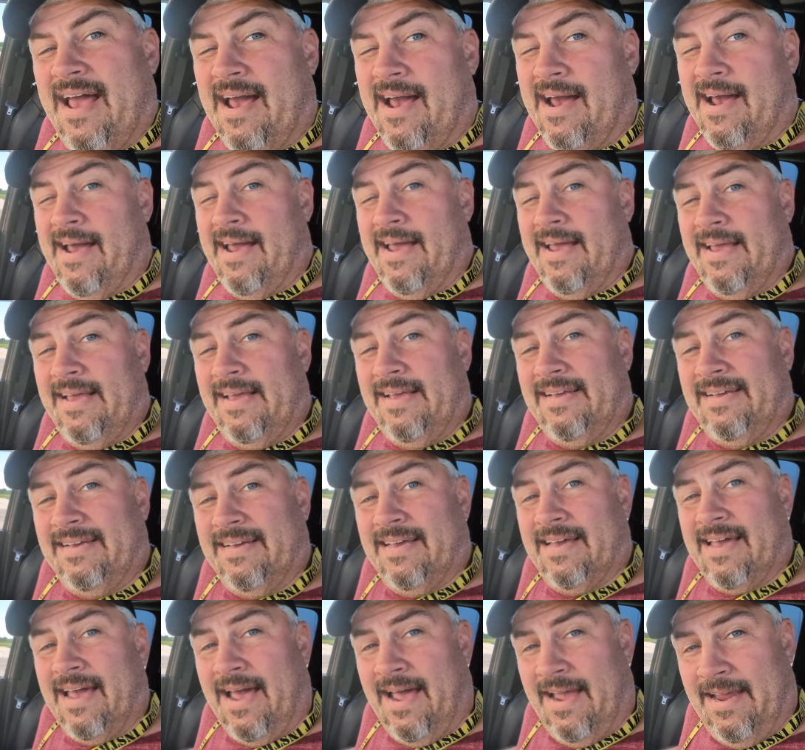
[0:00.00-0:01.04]

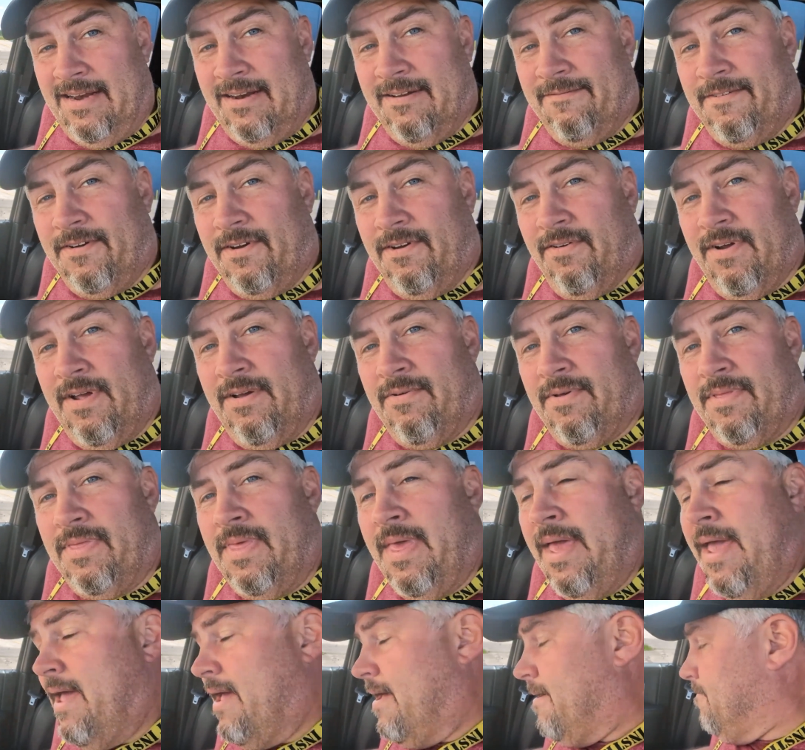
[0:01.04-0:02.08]
I kind of agree with
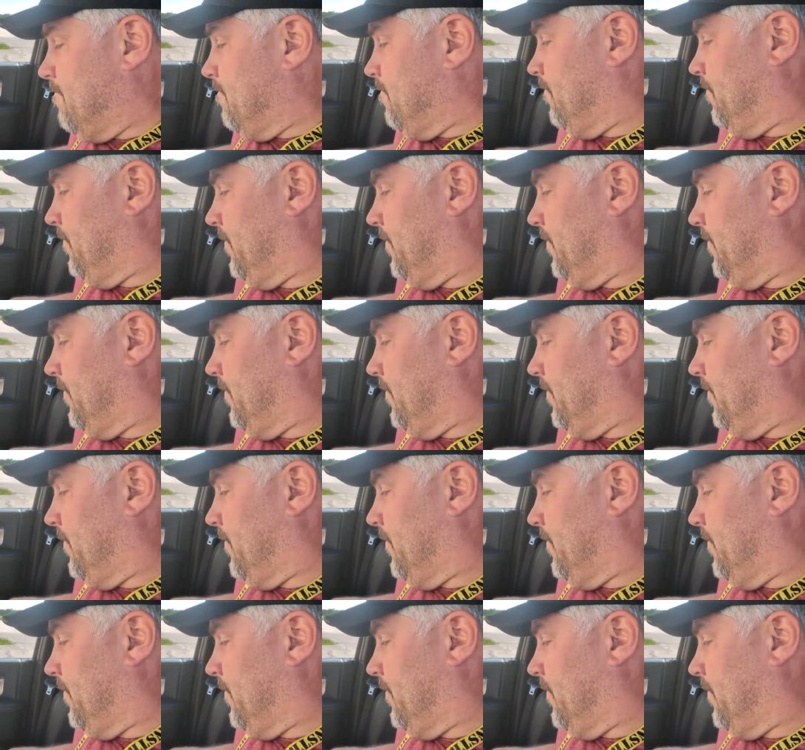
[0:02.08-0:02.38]
that,